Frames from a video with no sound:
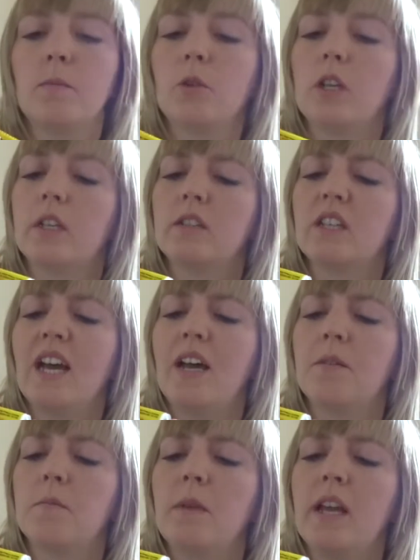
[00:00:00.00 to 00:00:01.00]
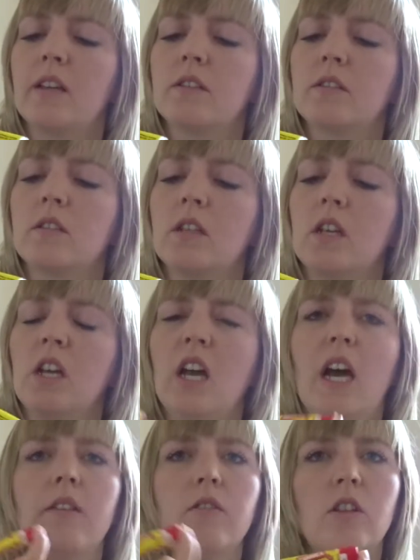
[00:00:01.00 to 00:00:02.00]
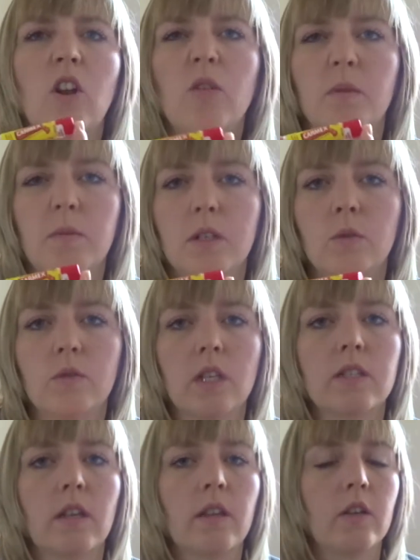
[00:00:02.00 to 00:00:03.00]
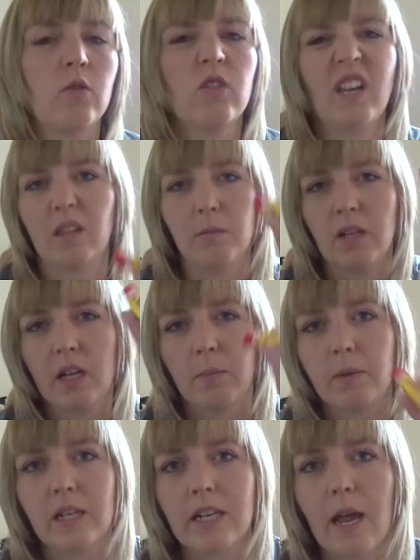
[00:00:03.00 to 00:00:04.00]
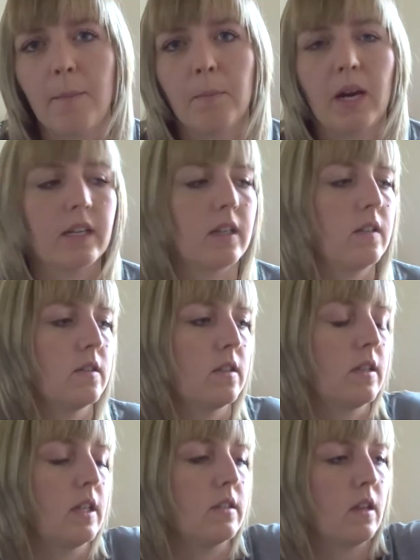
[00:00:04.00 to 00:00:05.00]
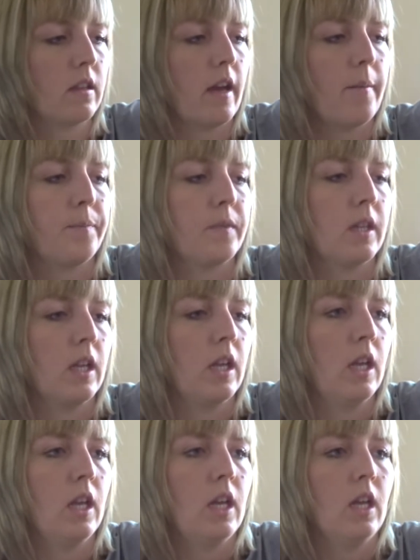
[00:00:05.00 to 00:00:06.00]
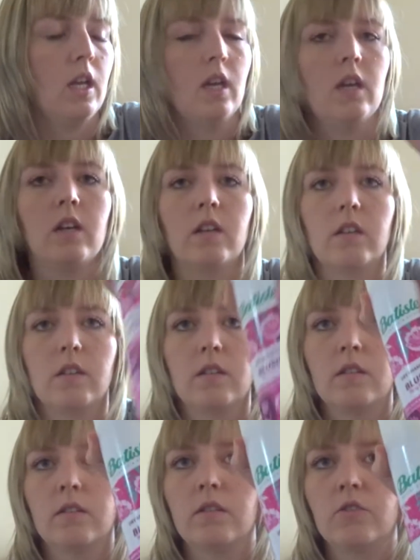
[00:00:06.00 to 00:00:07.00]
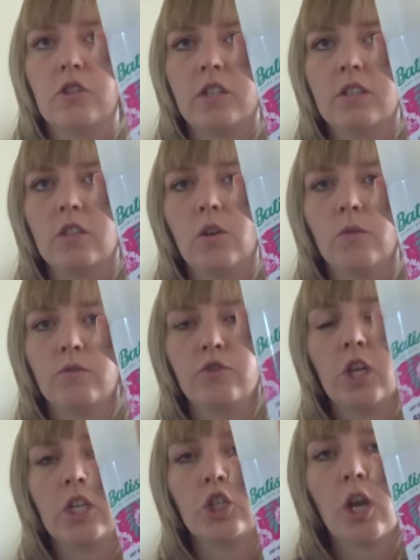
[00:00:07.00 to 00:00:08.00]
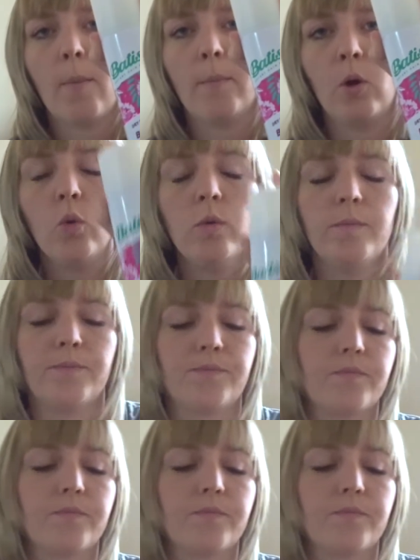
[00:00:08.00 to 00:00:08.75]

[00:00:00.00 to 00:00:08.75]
Brilliant. Carmex. A lot of people use this, I think. You can get them in like B&M bargains and things like that. The trusty old dry shampoo.